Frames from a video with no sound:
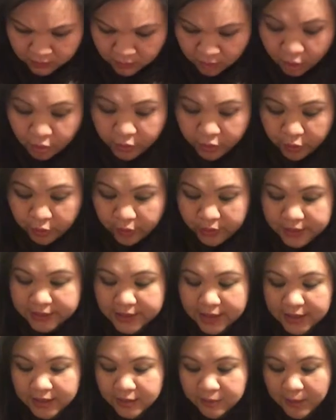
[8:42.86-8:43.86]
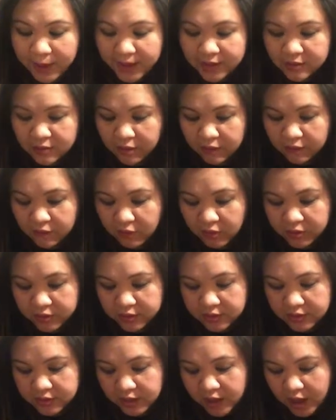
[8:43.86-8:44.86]
Or no, it says Vuitton
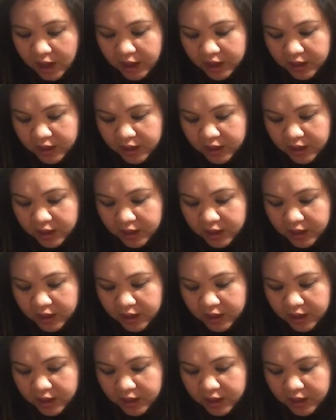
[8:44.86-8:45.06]
Fondi